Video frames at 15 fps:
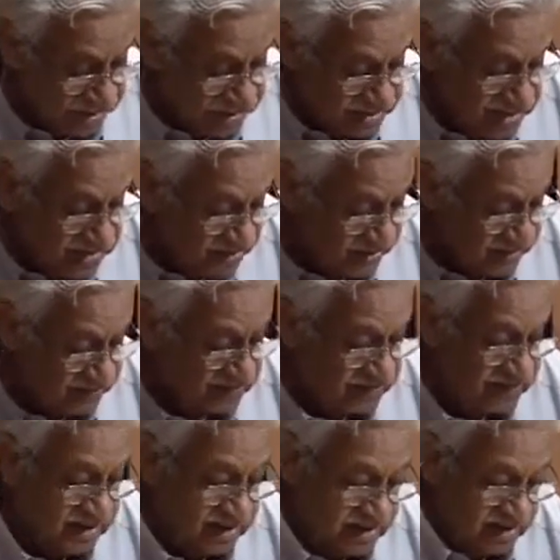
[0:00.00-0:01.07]
It has
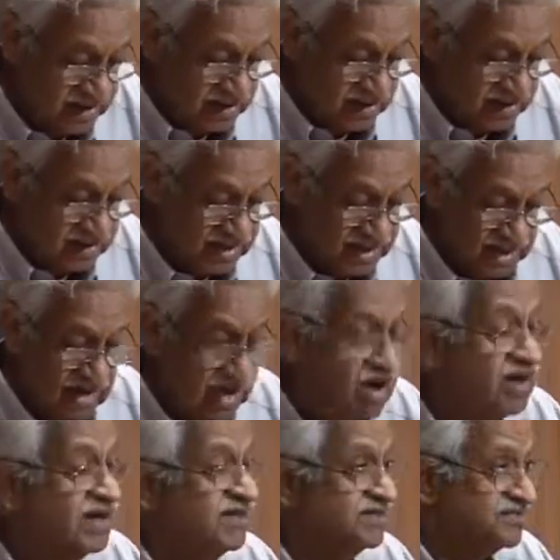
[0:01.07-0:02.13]
a very
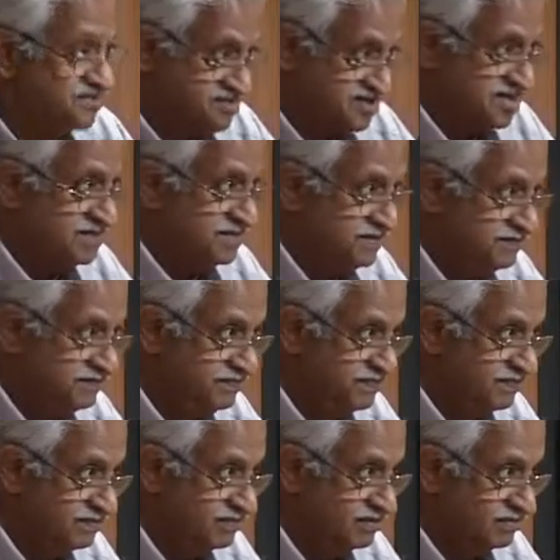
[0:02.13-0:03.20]
long history.
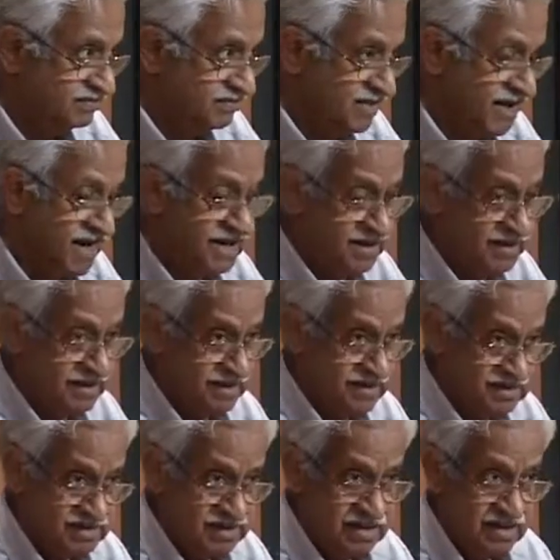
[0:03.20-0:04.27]
Iranian
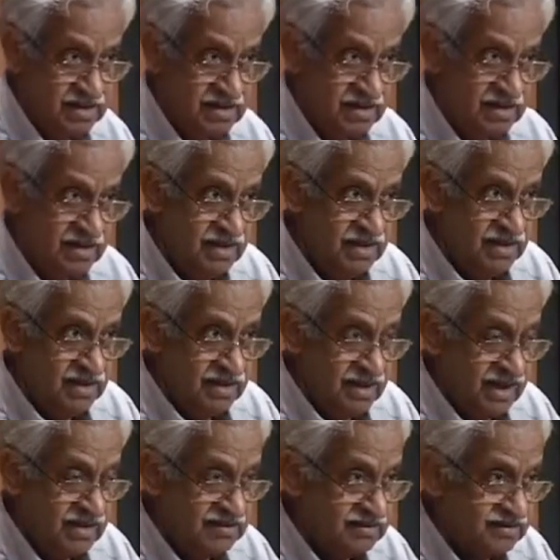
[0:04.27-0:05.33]
culture
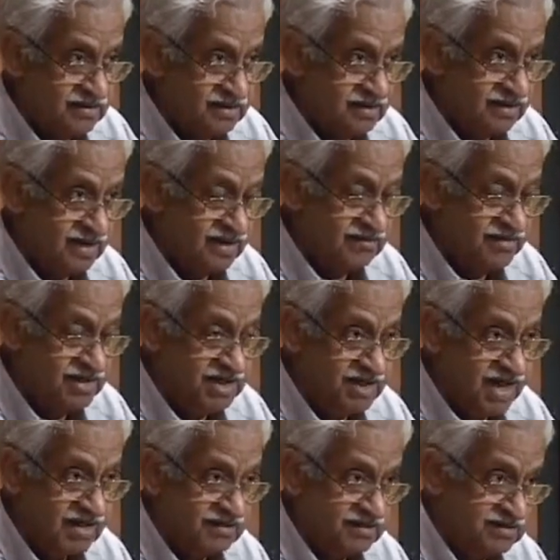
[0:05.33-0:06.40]
has
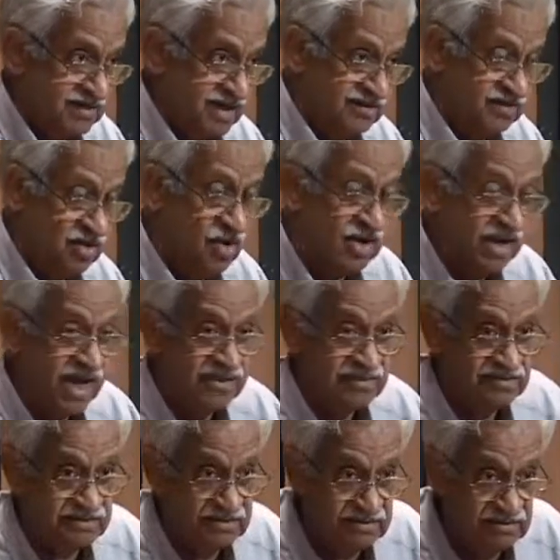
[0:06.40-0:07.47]
been as long
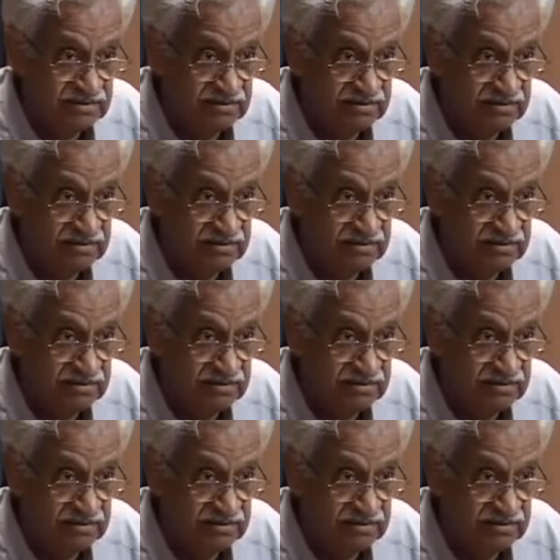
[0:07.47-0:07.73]
as